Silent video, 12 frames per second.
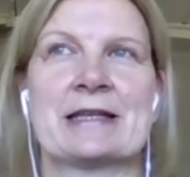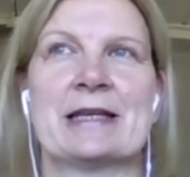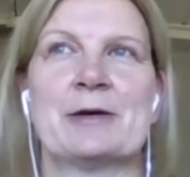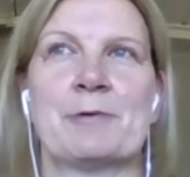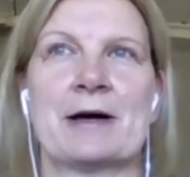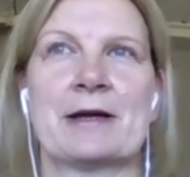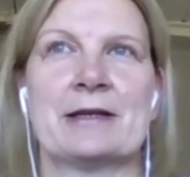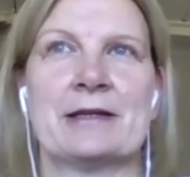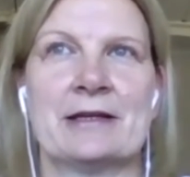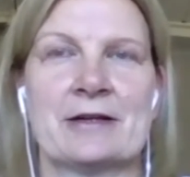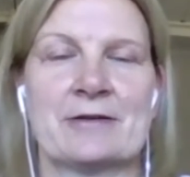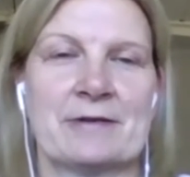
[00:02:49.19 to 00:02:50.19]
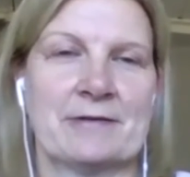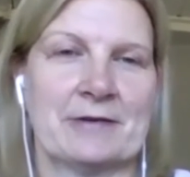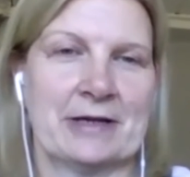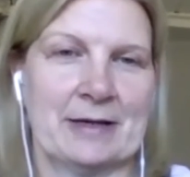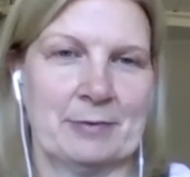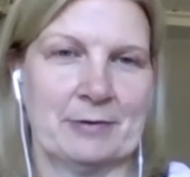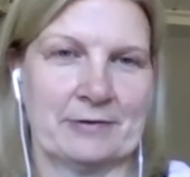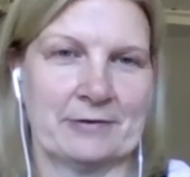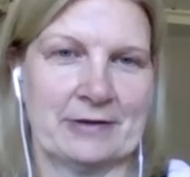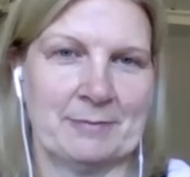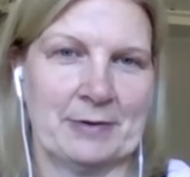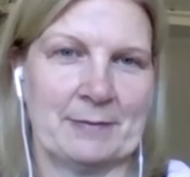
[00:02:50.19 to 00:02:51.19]
in 1 year we were able to
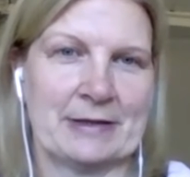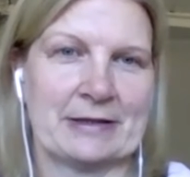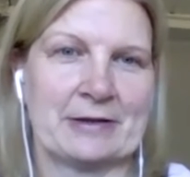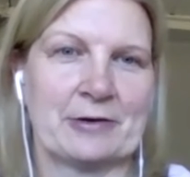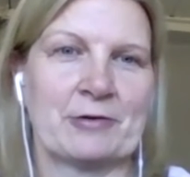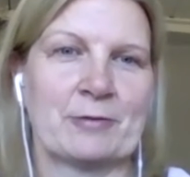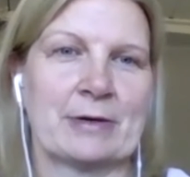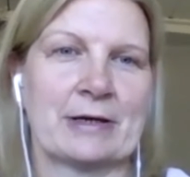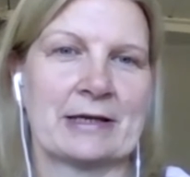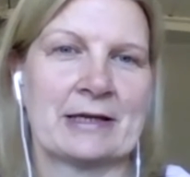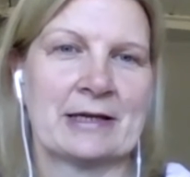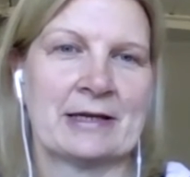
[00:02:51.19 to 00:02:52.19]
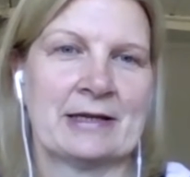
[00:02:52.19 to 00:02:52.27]
implement globally